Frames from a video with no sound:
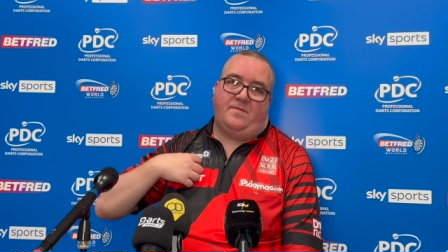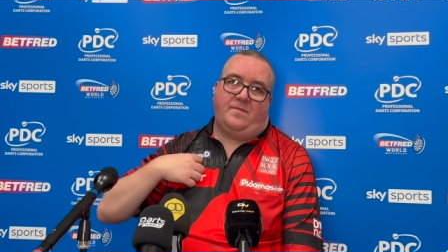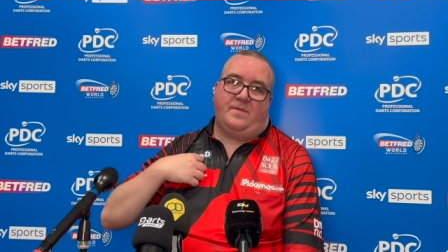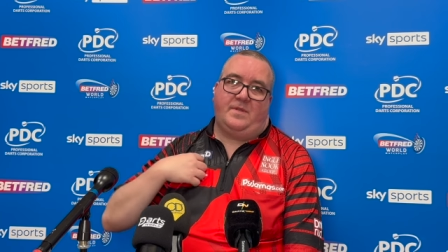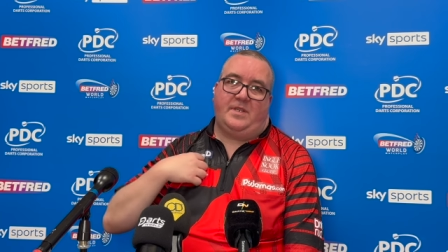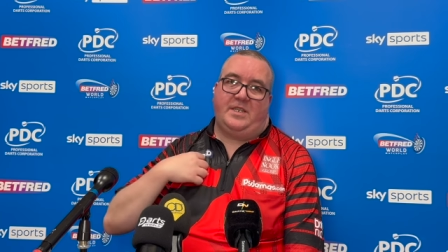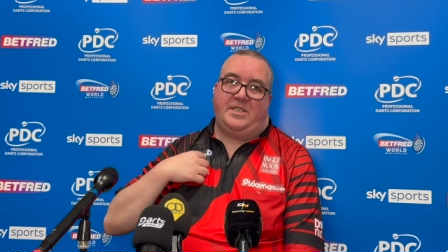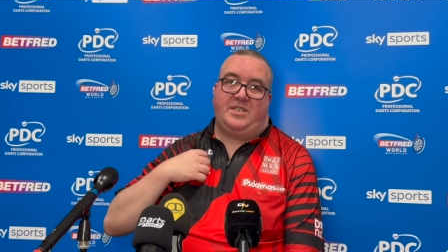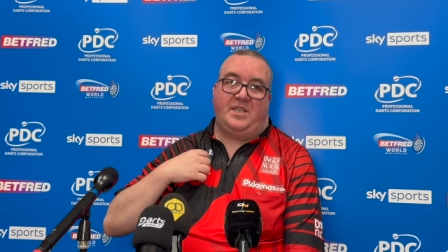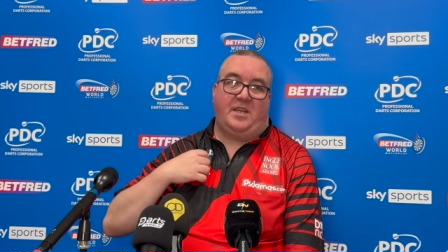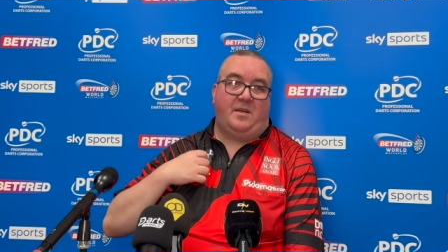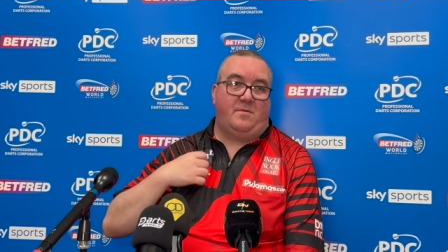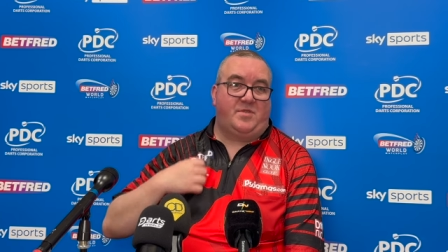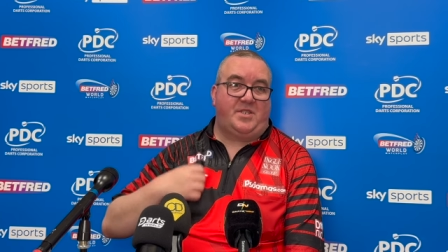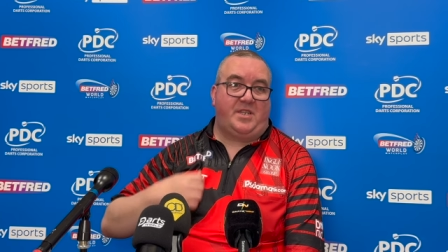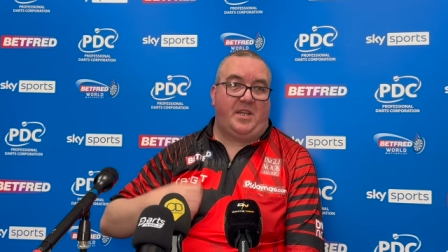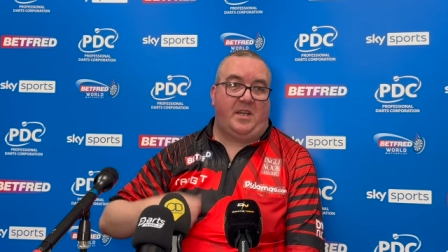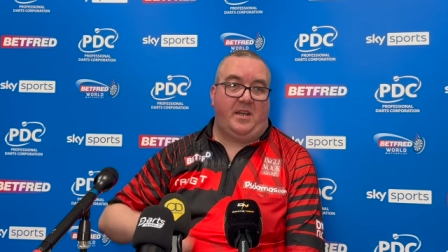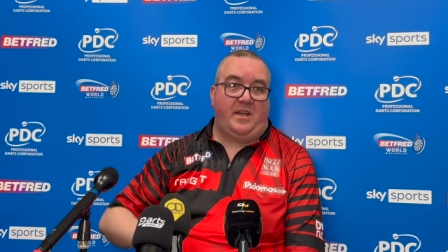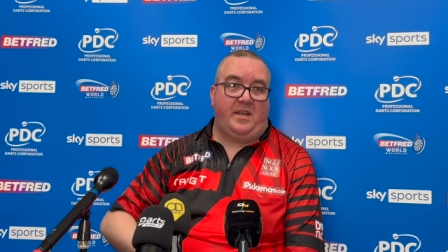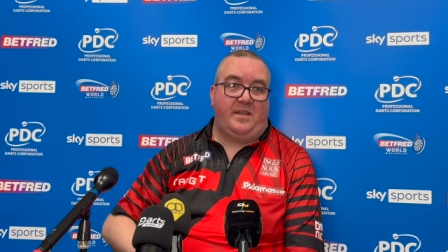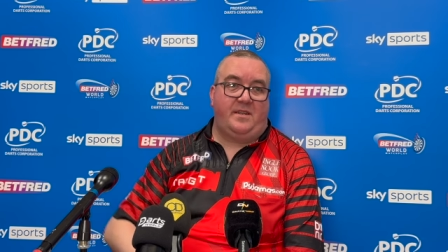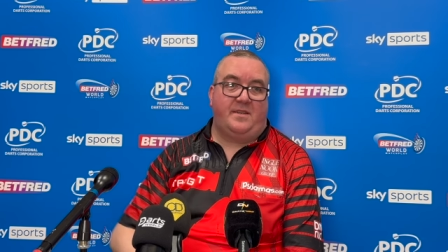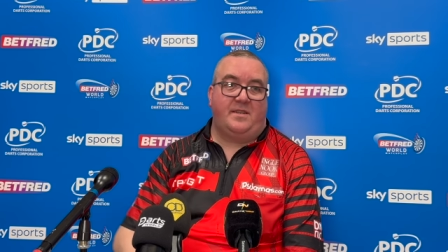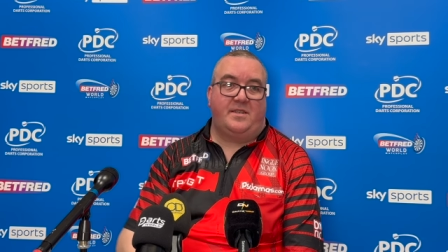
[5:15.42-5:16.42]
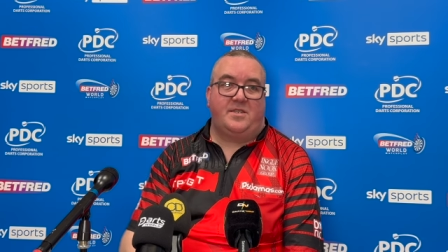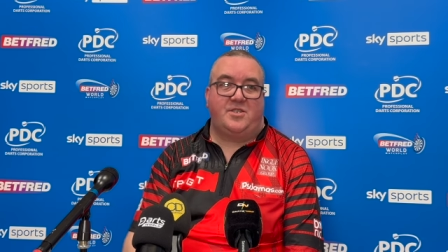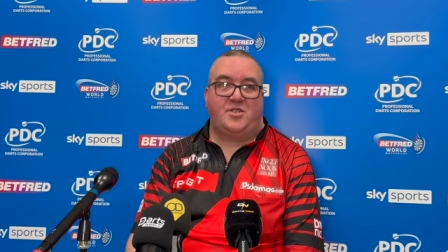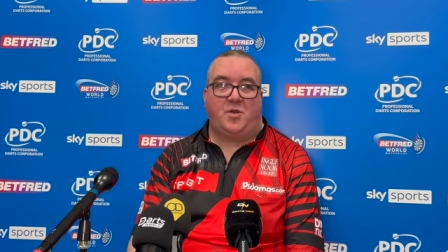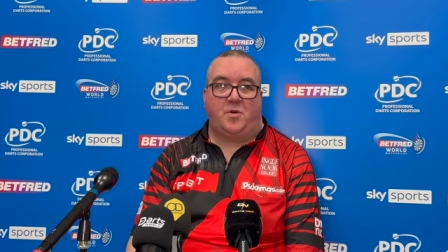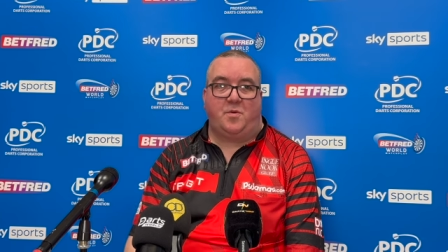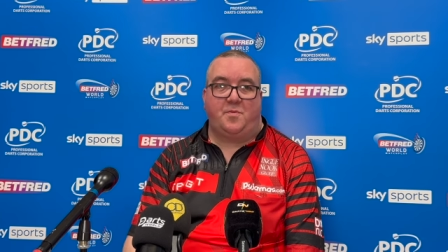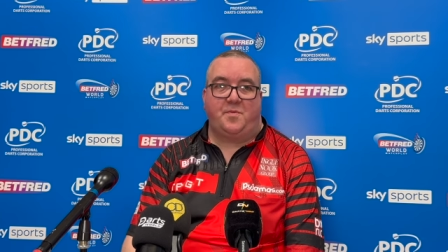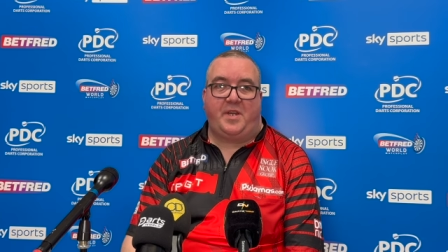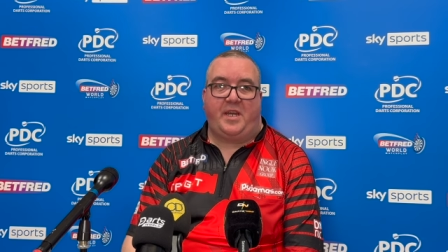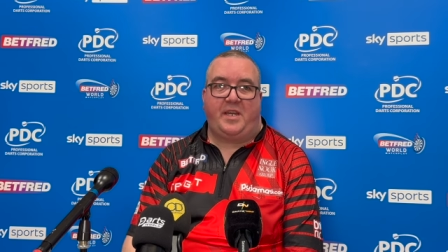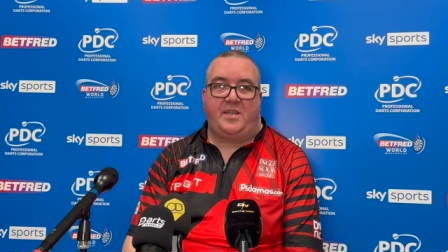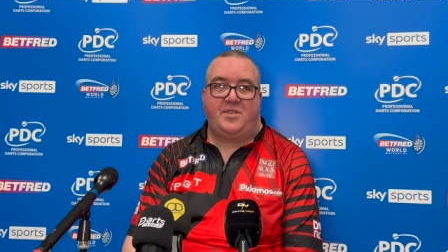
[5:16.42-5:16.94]
listen, I'm still in, so
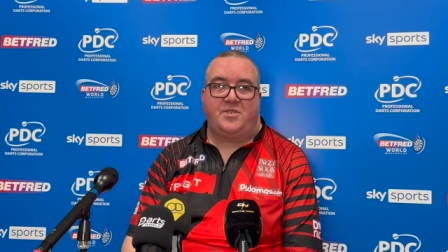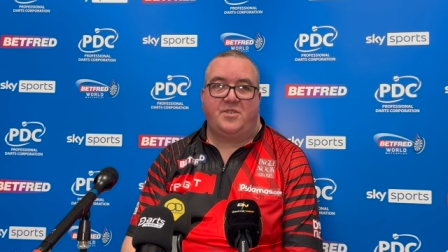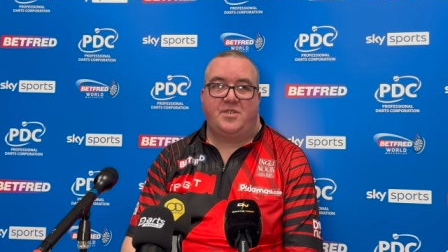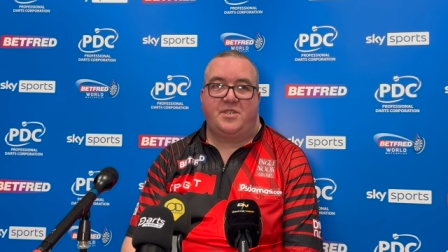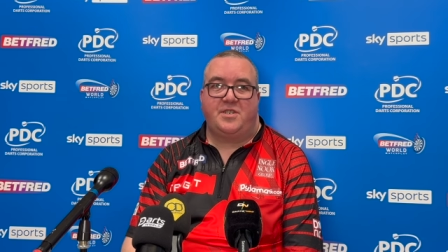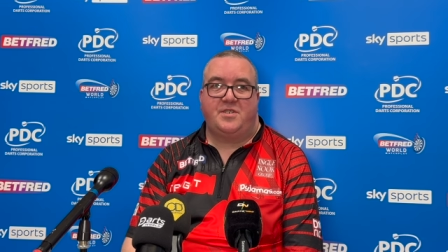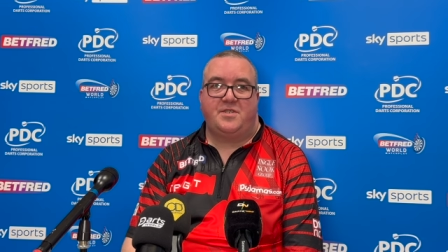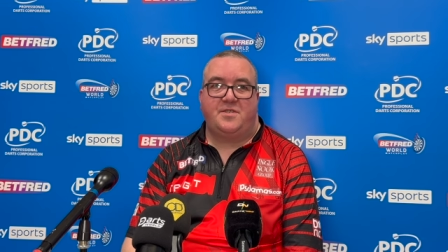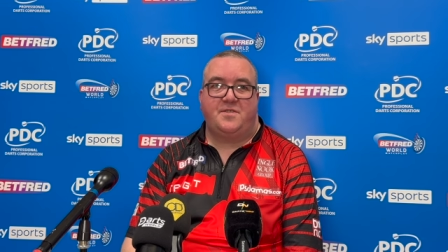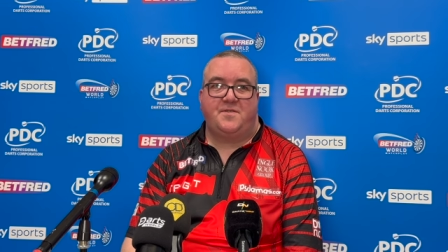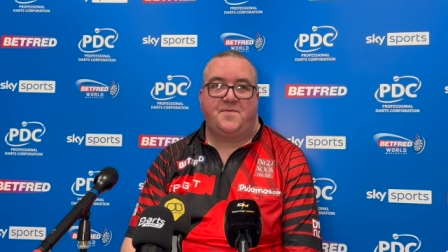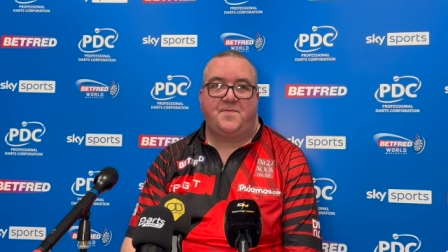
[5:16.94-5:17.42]
I'm dangerous.